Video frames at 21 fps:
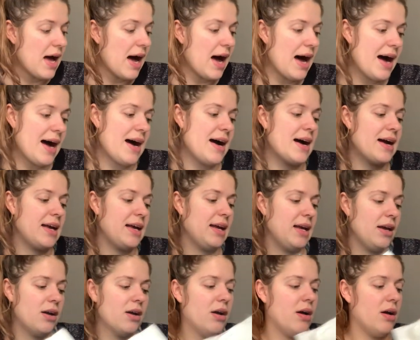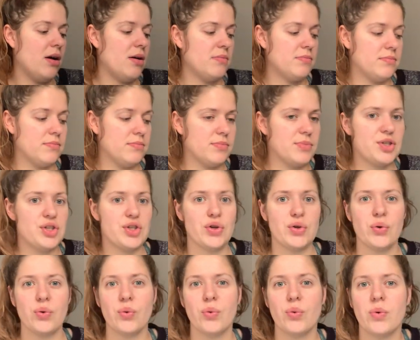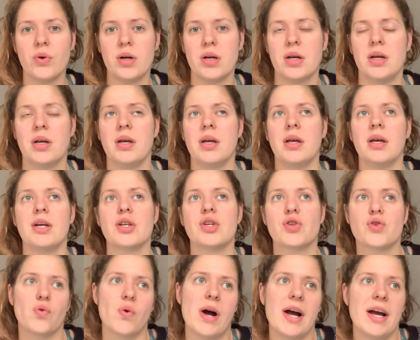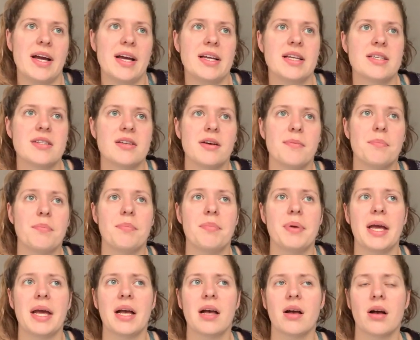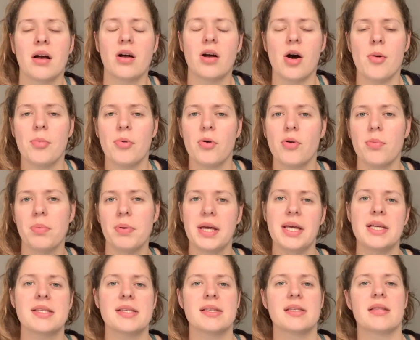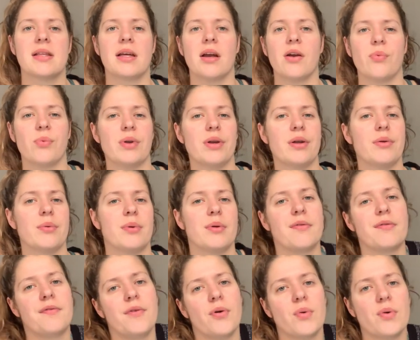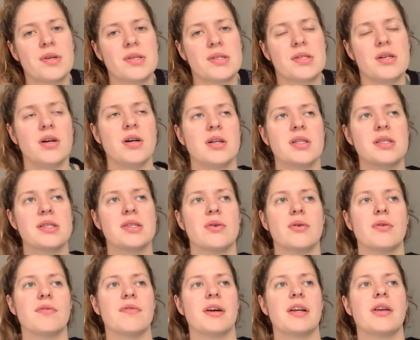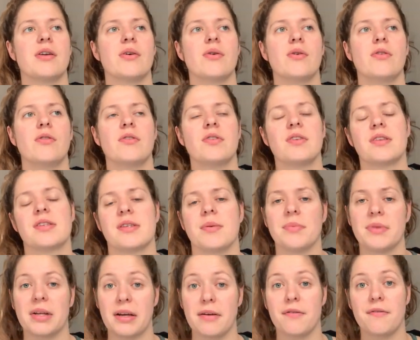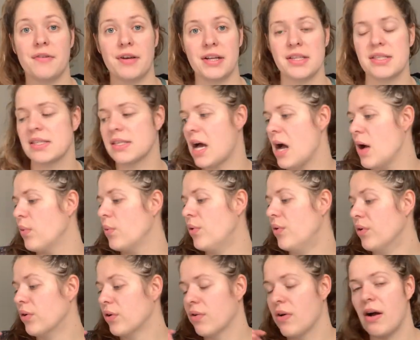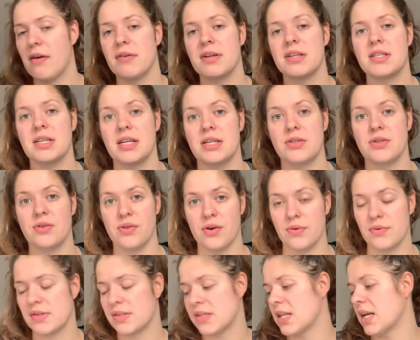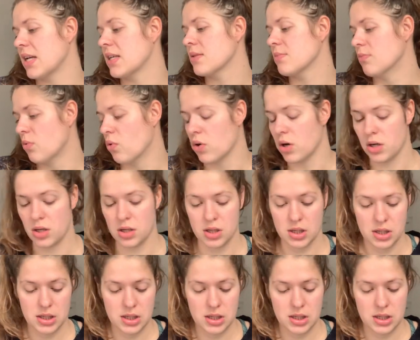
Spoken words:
I do try to pick a couple pieces that I really want to focus on. So if I know something fits, I will gravitate to those things more.